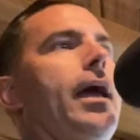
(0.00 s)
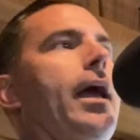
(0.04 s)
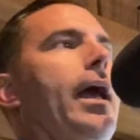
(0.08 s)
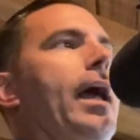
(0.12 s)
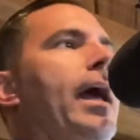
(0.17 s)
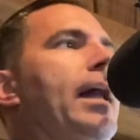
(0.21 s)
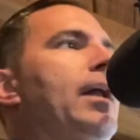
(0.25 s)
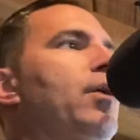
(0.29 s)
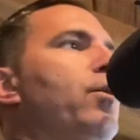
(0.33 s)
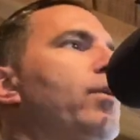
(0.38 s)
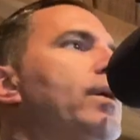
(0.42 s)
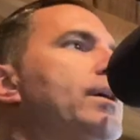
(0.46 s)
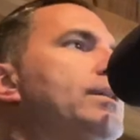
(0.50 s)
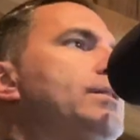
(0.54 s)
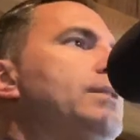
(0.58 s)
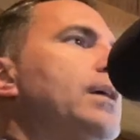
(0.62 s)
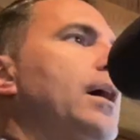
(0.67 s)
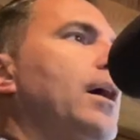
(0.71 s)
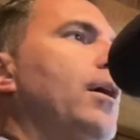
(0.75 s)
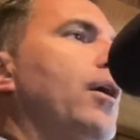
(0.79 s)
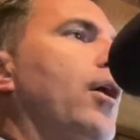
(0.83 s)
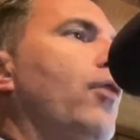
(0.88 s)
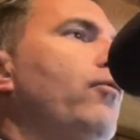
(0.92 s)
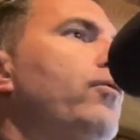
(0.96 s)
And it was
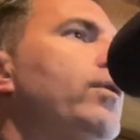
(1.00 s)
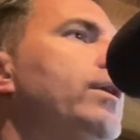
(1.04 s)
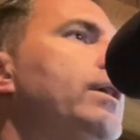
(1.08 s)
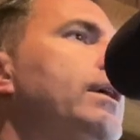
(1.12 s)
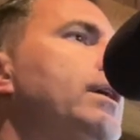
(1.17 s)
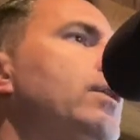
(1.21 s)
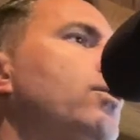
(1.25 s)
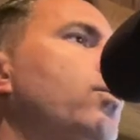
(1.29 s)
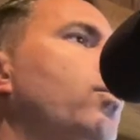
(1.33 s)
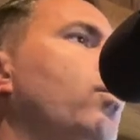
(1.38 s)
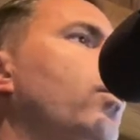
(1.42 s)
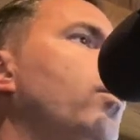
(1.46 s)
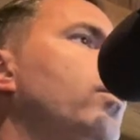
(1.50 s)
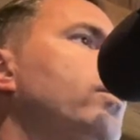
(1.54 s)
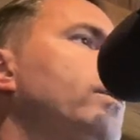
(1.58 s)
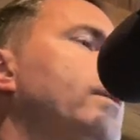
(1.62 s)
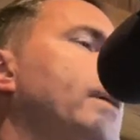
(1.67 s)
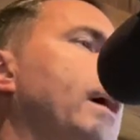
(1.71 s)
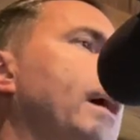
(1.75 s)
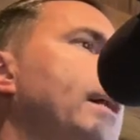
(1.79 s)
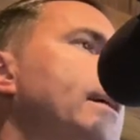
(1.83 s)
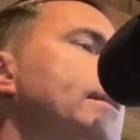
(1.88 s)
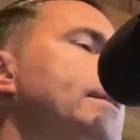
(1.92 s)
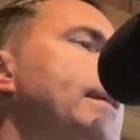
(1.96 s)
uh, a really cool
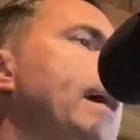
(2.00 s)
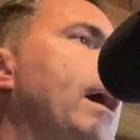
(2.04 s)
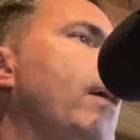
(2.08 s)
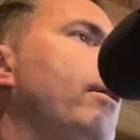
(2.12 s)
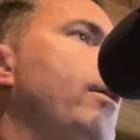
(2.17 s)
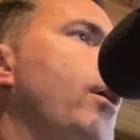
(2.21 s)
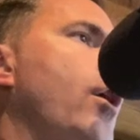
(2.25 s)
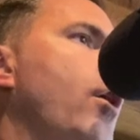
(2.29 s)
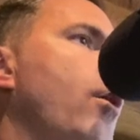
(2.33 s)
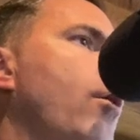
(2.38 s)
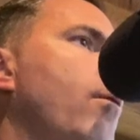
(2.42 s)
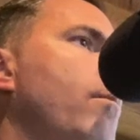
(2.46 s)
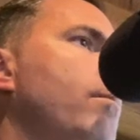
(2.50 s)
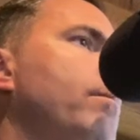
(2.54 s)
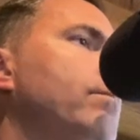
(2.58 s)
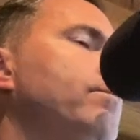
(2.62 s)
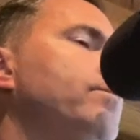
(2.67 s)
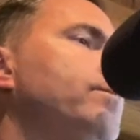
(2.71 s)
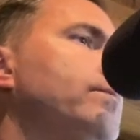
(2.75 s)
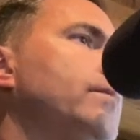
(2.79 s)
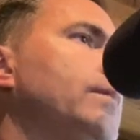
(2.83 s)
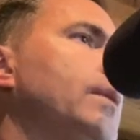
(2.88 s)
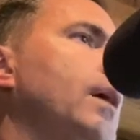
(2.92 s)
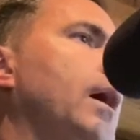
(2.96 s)
kind of down home,
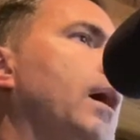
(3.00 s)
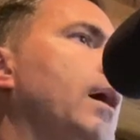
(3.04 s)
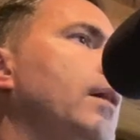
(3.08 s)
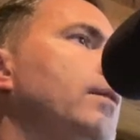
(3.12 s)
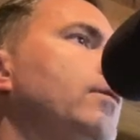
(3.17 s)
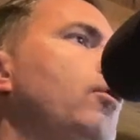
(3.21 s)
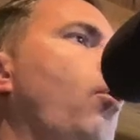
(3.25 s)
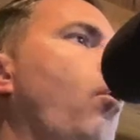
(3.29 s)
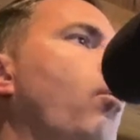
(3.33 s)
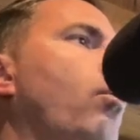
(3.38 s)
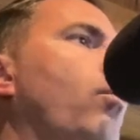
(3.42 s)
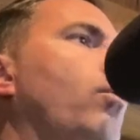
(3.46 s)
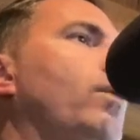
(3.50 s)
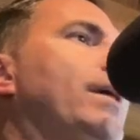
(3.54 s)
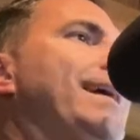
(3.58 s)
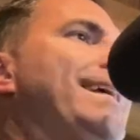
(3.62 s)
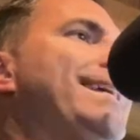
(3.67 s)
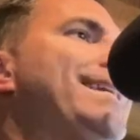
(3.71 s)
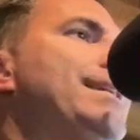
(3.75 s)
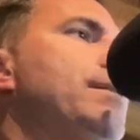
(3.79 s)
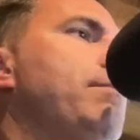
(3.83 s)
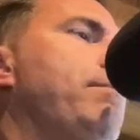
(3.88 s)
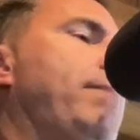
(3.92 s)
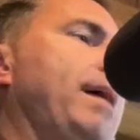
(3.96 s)
uh, local
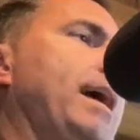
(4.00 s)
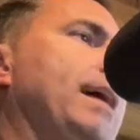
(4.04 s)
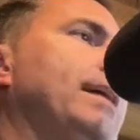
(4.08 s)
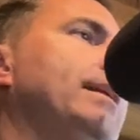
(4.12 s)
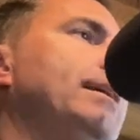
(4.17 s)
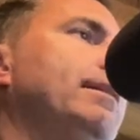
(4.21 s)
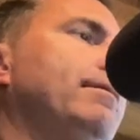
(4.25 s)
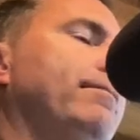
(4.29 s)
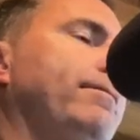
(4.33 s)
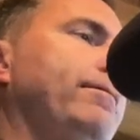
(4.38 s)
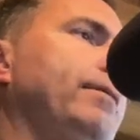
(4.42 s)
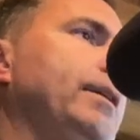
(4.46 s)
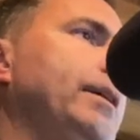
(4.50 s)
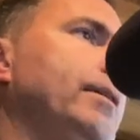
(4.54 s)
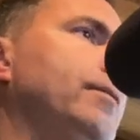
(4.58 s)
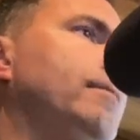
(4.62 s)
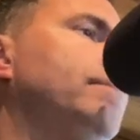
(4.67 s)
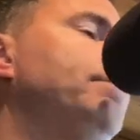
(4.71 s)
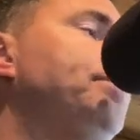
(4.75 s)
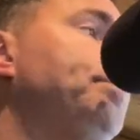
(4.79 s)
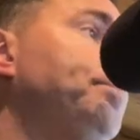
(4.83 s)
independent feel.